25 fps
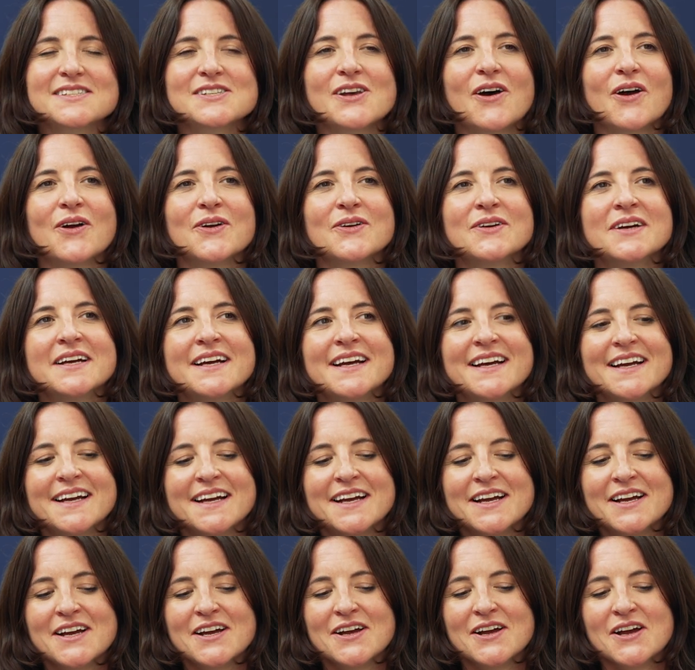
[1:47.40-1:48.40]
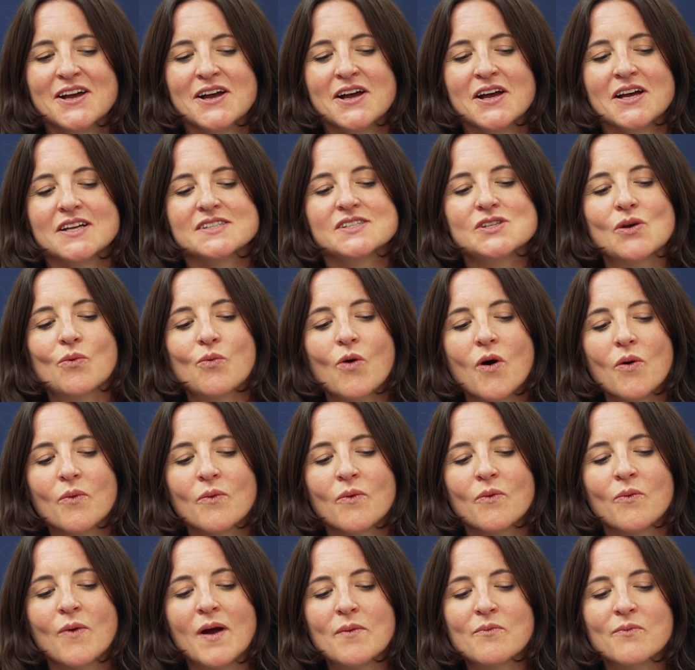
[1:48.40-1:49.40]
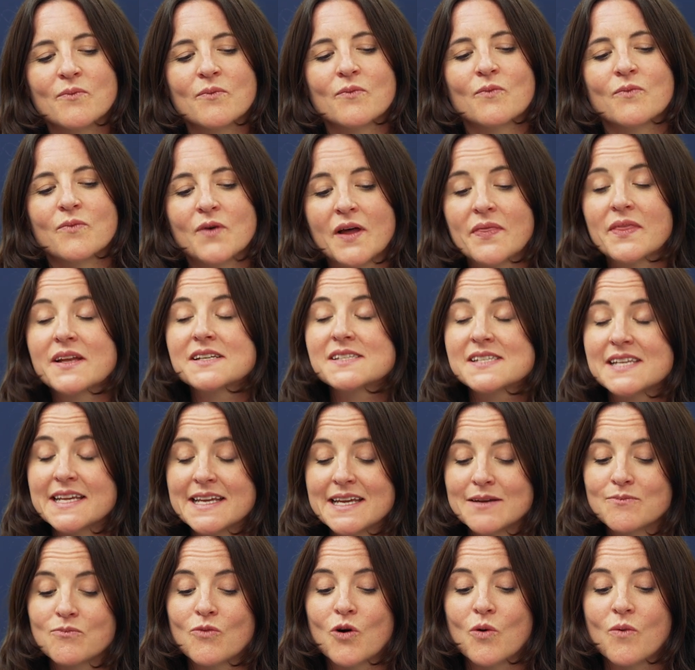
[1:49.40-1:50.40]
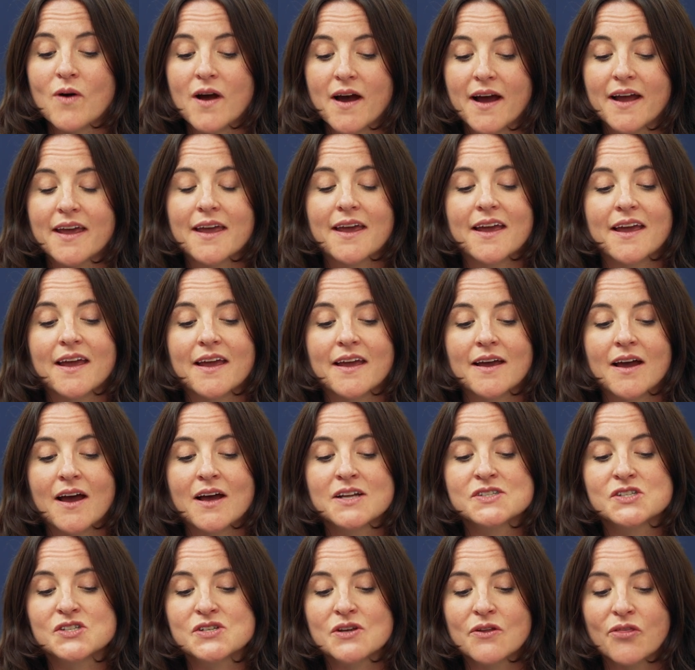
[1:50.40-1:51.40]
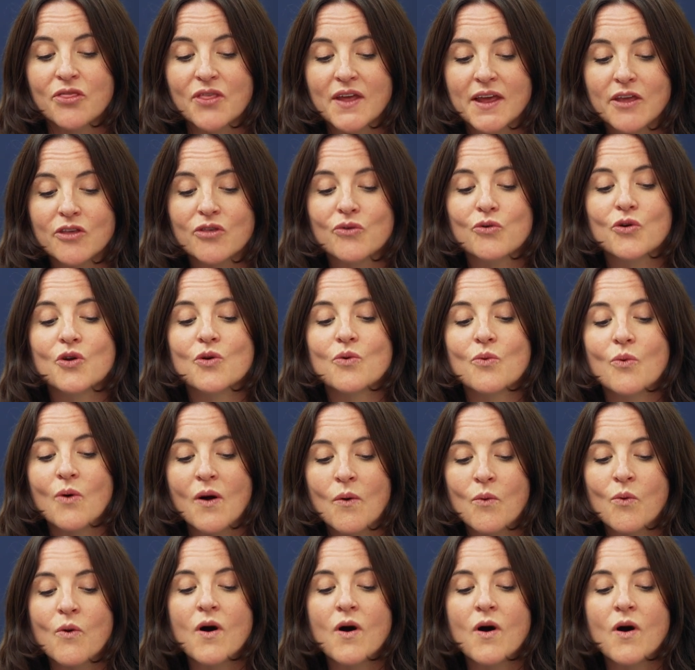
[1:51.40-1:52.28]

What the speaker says: So when the team were working to think through